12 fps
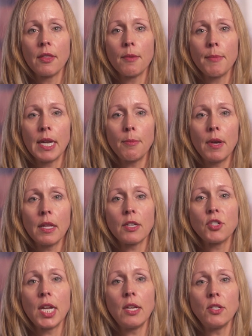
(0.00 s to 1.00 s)
the
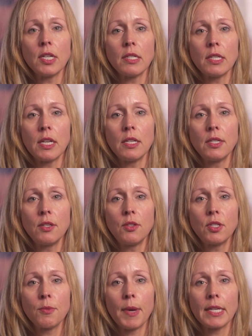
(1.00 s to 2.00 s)
metabolic changes
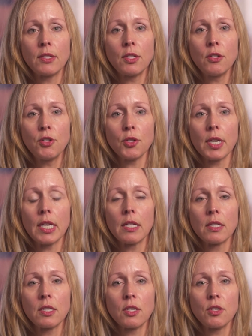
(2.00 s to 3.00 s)
induced by surgery,
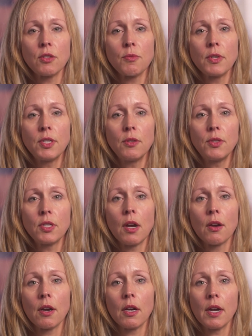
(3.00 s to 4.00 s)
such as reduced
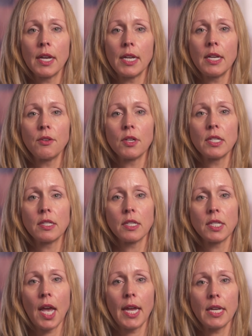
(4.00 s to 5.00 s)
hunger and increased
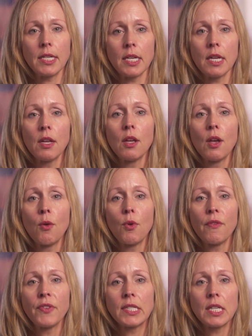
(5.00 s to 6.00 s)
satiety,
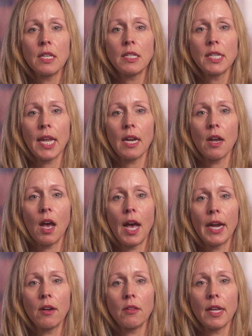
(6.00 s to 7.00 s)
will facilitate a
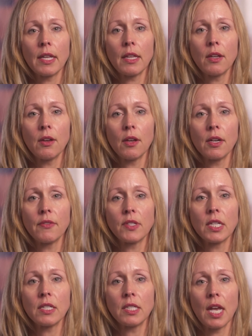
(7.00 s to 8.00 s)
higher likelihood of
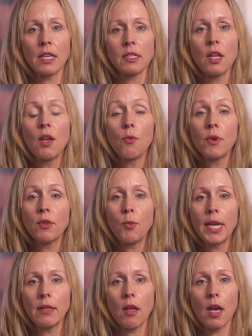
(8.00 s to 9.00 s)
success with
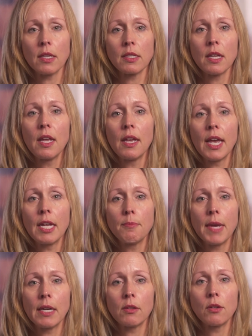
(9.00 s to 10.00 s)
weight loss and
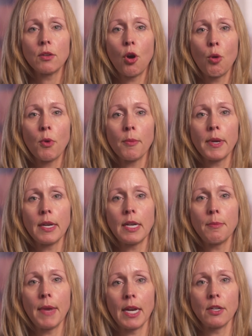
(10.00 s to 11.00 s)
medical
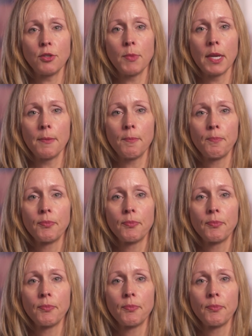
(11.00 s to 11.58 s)
comorbidity management.